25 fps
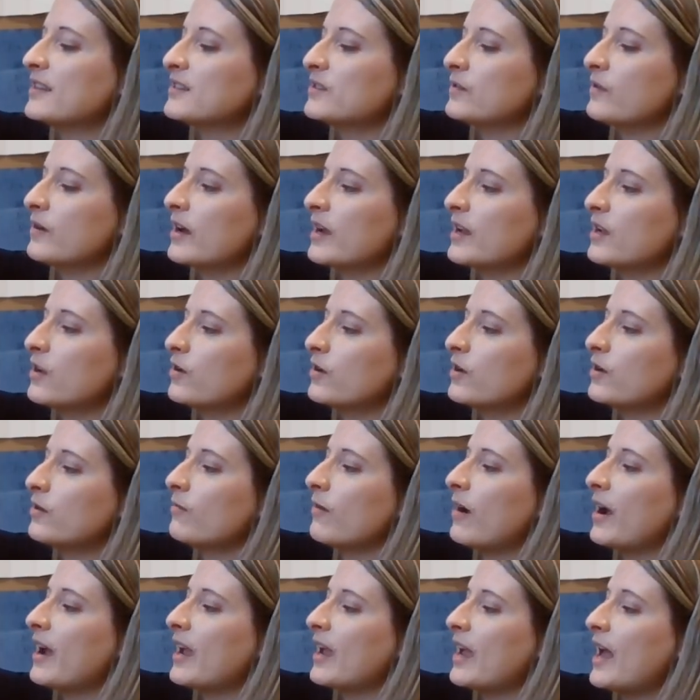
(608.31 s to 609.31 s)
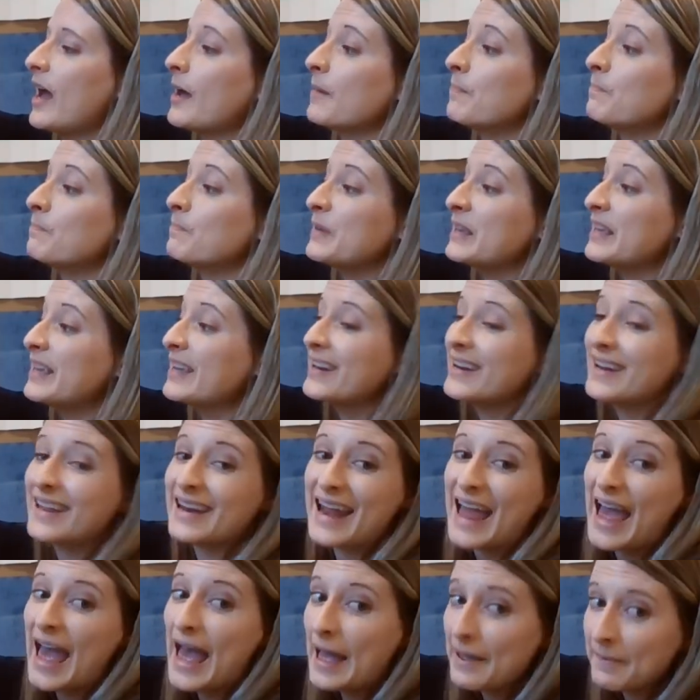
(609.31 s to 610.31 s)
So I could write a B and
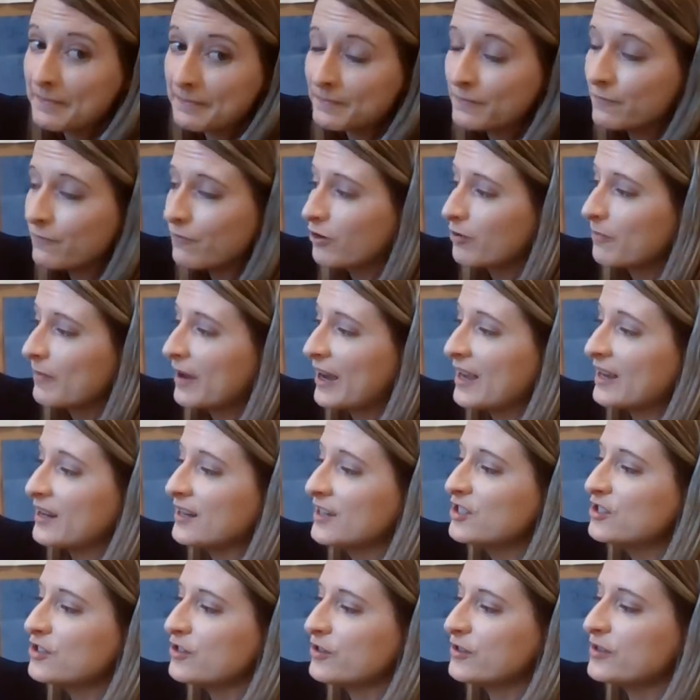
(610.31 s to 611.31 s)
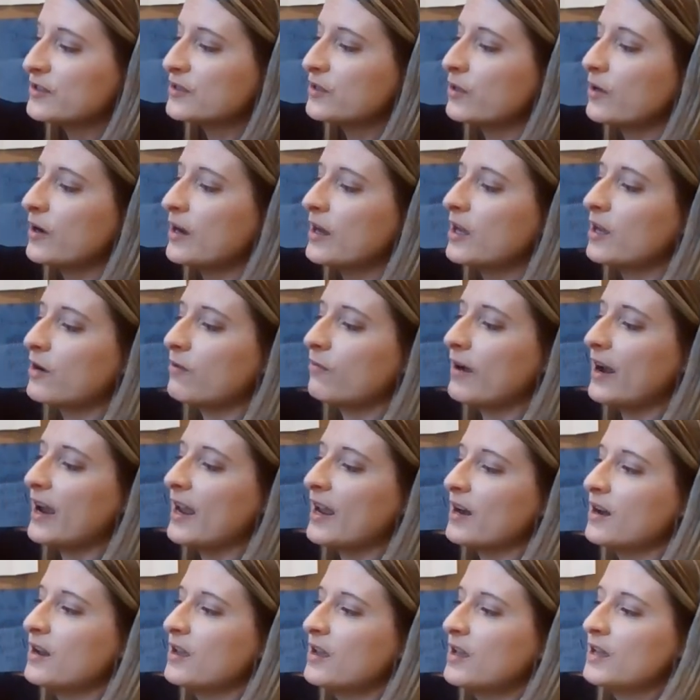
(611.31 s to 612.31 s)
an M for my initials, or I could
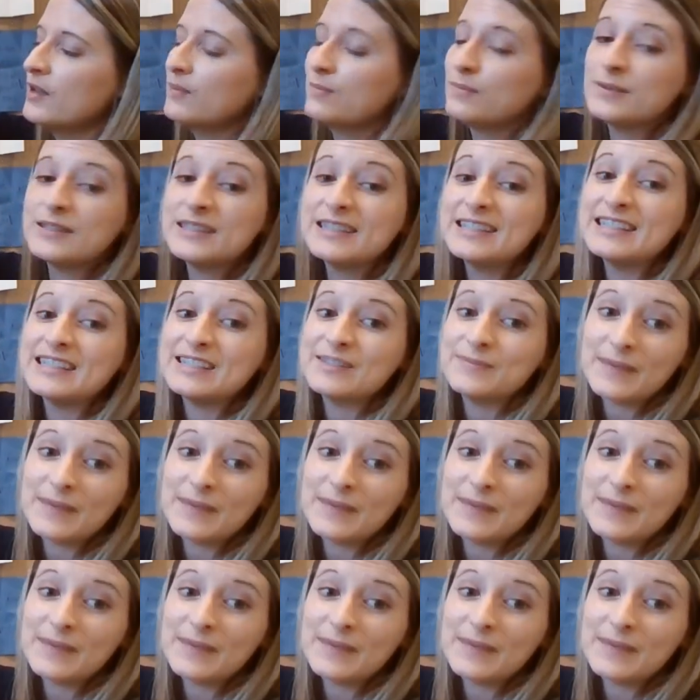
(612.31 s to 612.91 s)
write Mrs.